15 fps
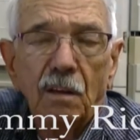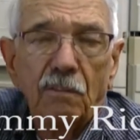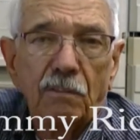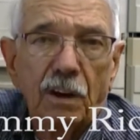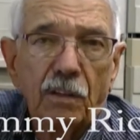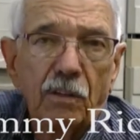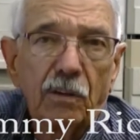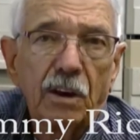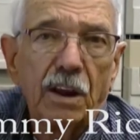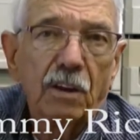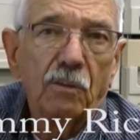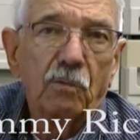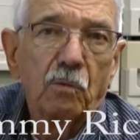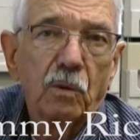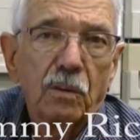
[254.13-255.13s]
whether he
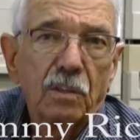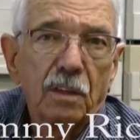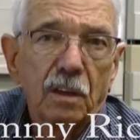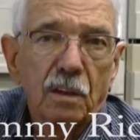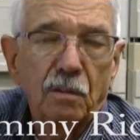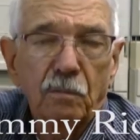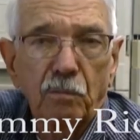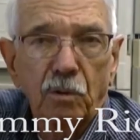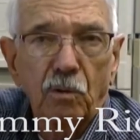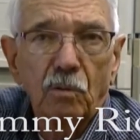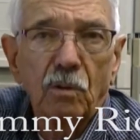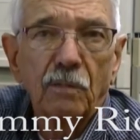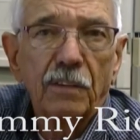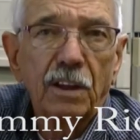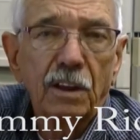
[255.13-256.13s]
is with the
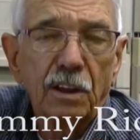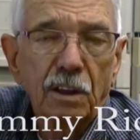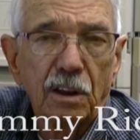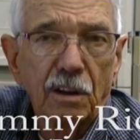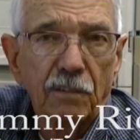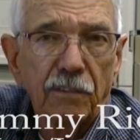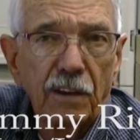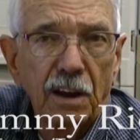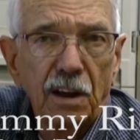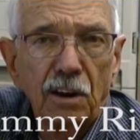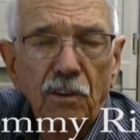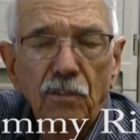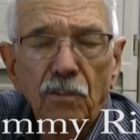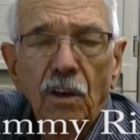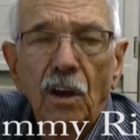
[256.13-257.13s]
Bureau of Indian
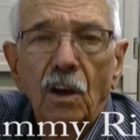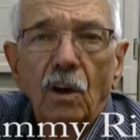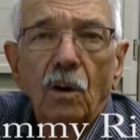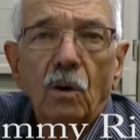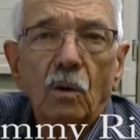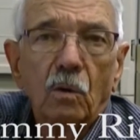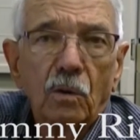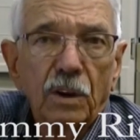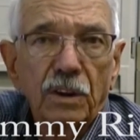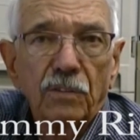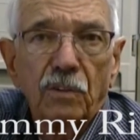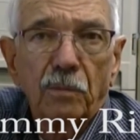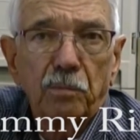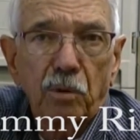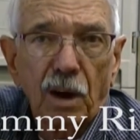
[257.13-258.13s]
Affairs or he's
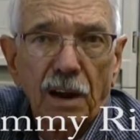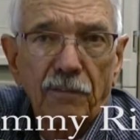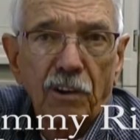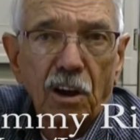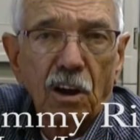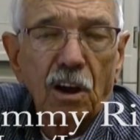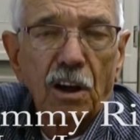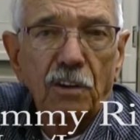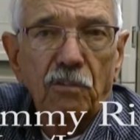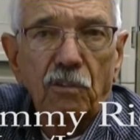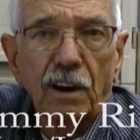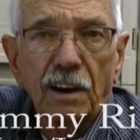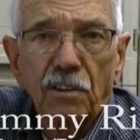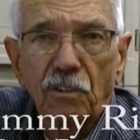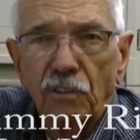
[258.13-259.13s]
a private
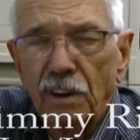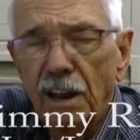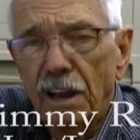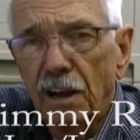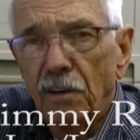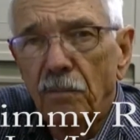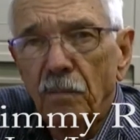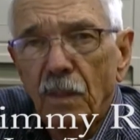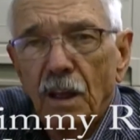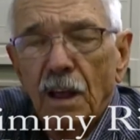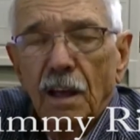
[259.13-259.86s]
contractor now.